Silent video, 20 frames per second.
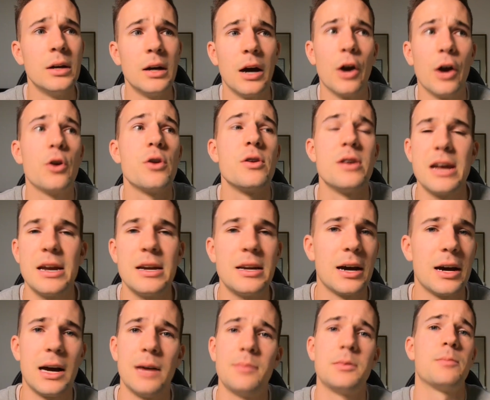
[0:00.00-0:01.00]
I don't need
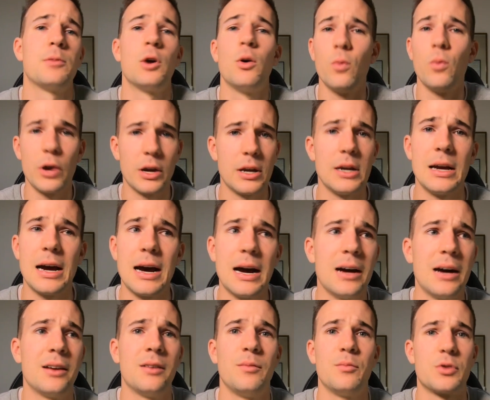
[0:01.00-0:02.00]
carbs. I'm not working
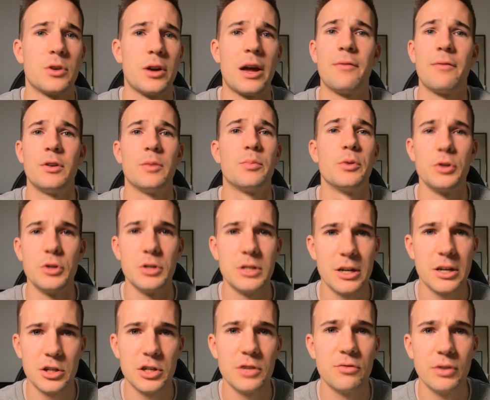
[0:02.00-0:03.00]
hard and having to produce
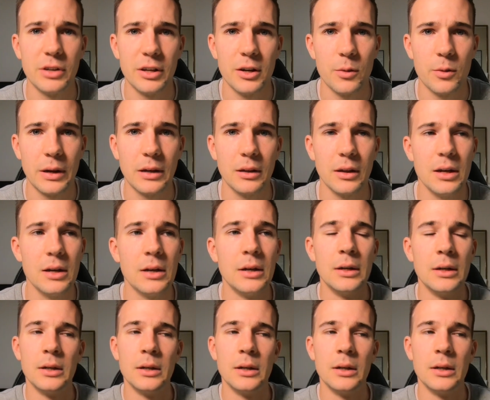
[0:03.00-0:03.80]
energy really quickly.